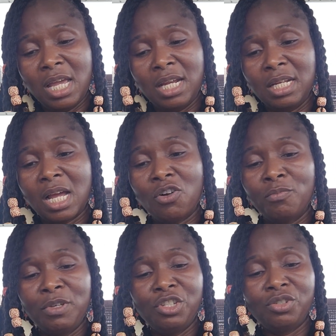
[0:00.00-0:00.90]
and I
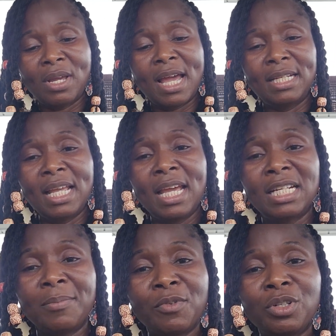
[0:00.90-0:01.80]
will meet you at the
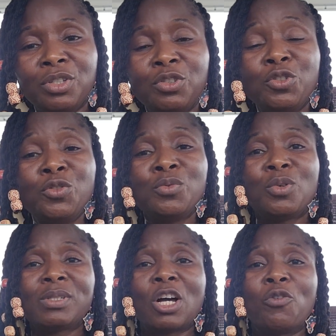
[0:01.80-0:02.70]
end. I'm going to do 2 rows.